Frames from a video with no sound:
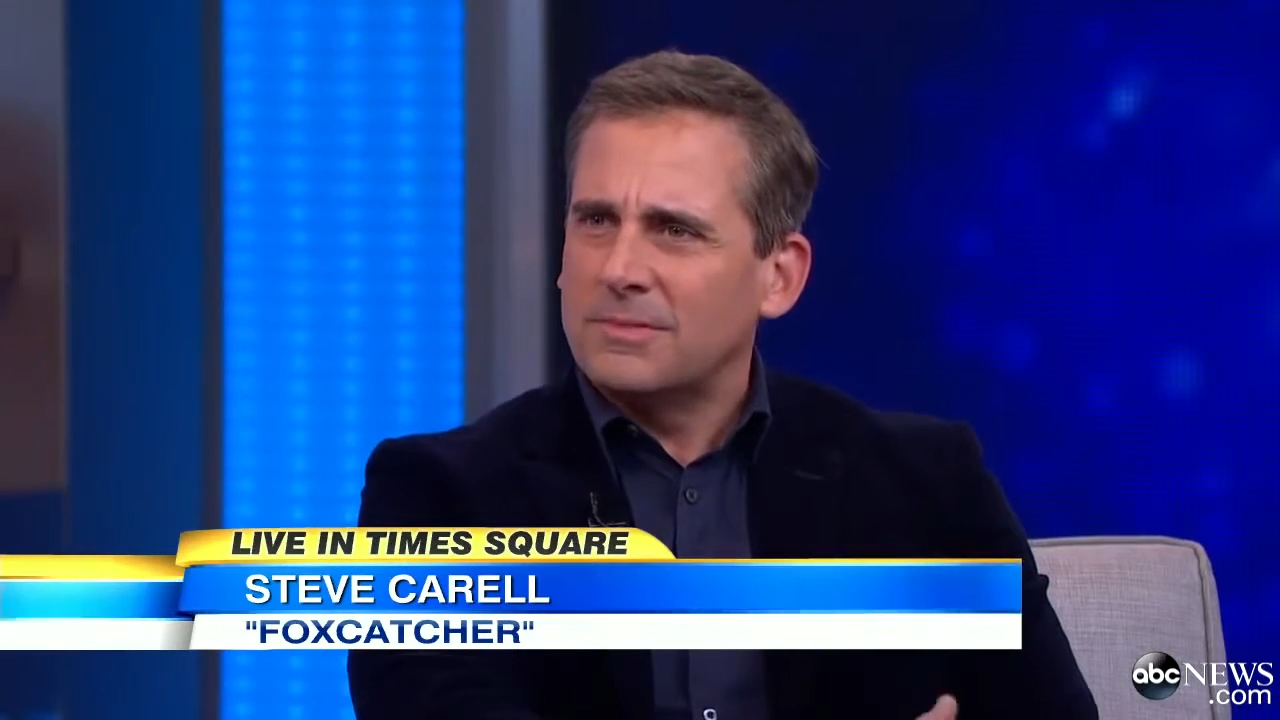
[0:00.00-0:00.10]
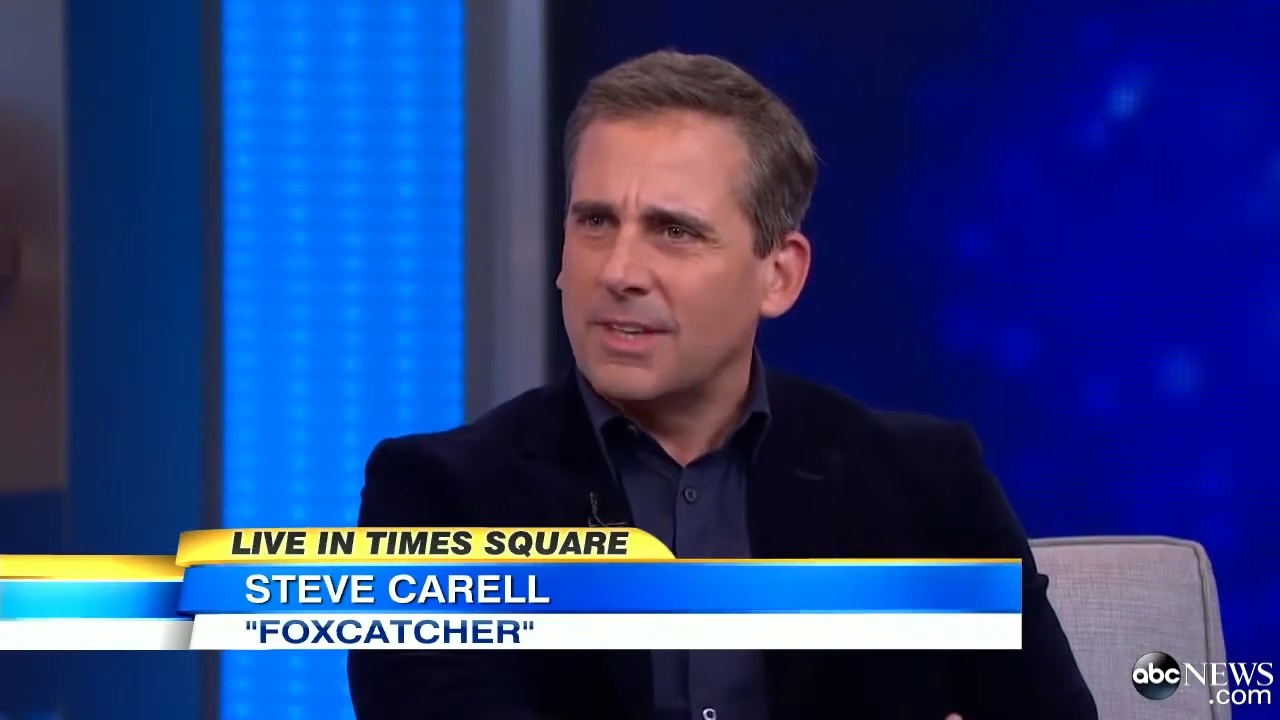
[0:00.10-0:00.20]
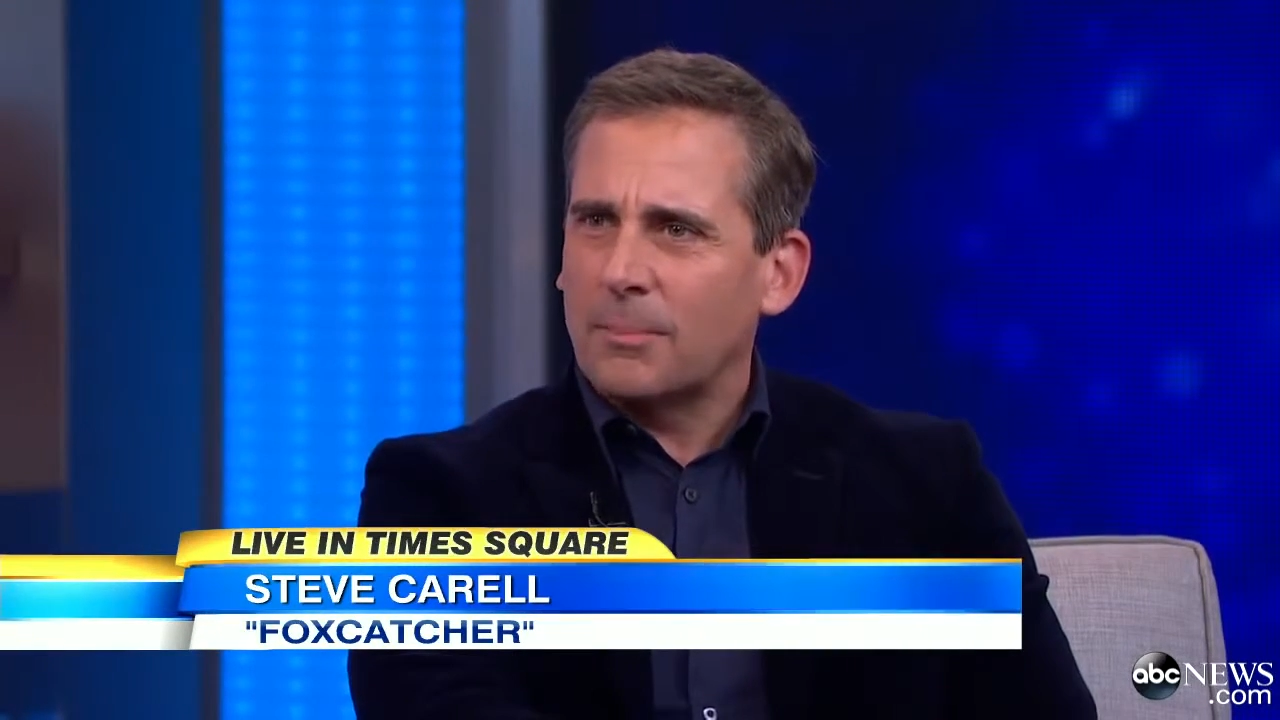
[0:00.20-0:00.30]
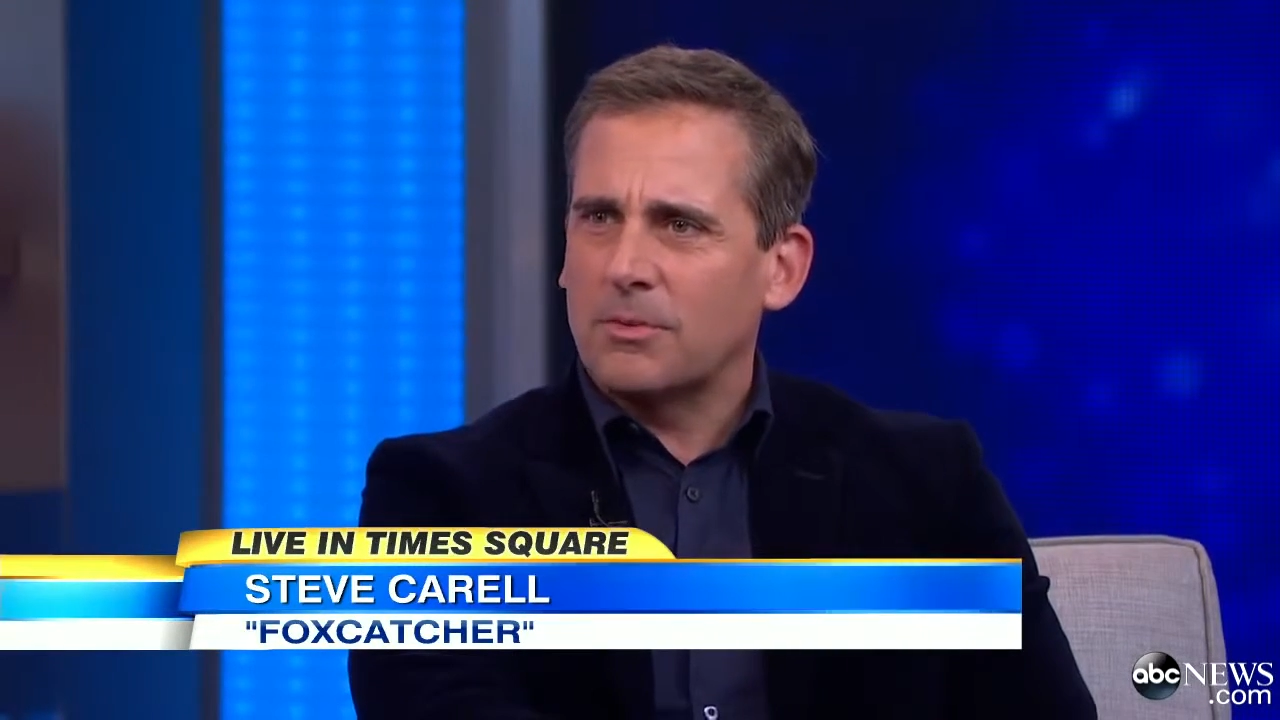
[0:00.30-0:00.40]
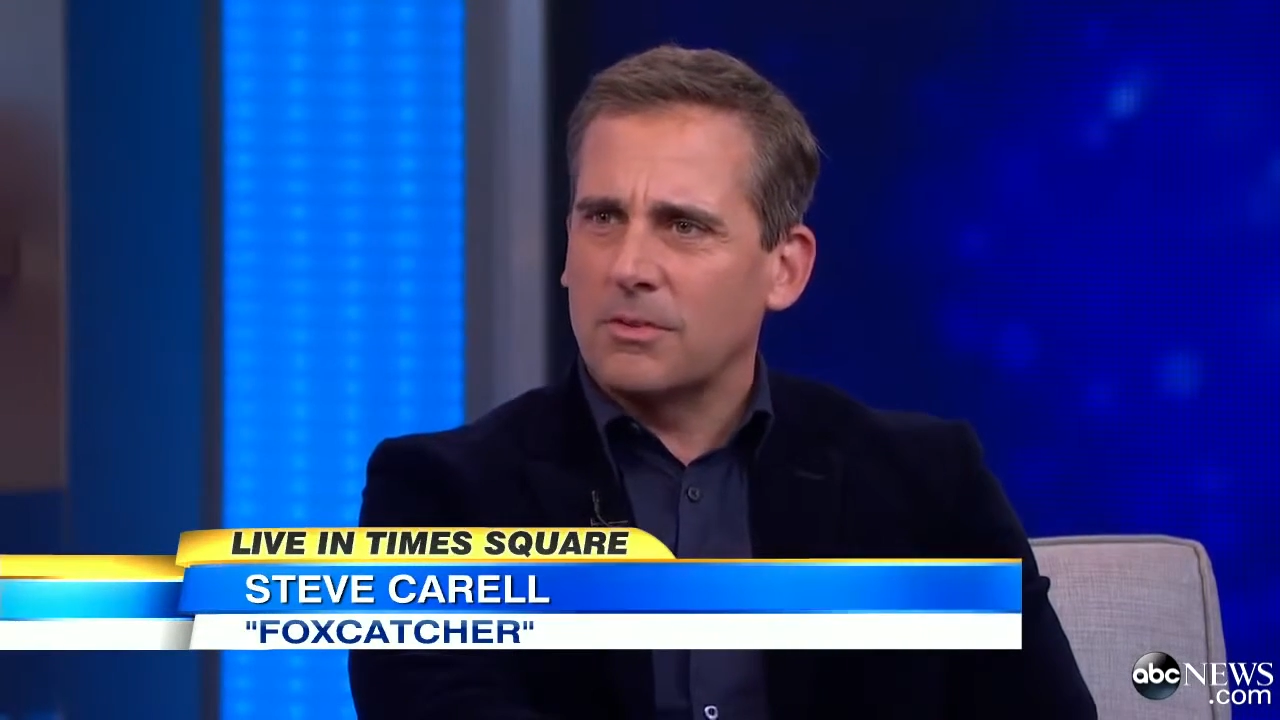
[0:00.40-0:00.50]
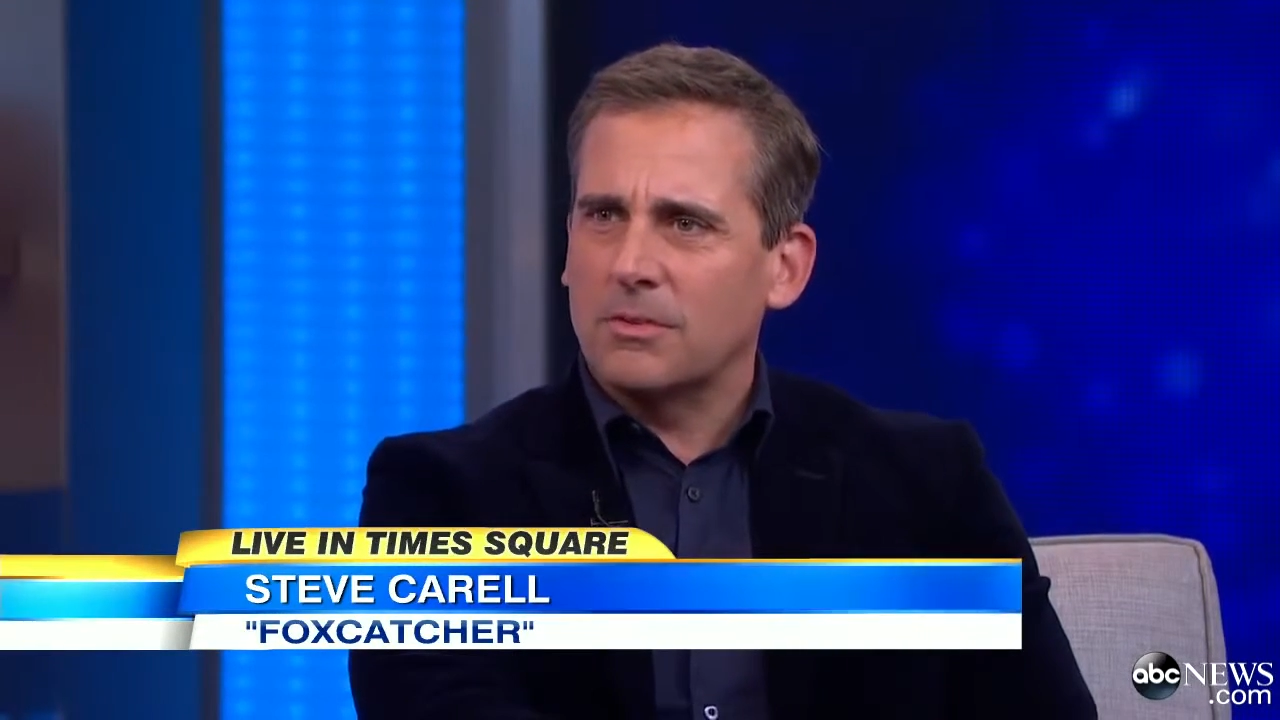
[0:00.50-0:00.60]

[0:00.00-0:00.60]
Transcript: depth to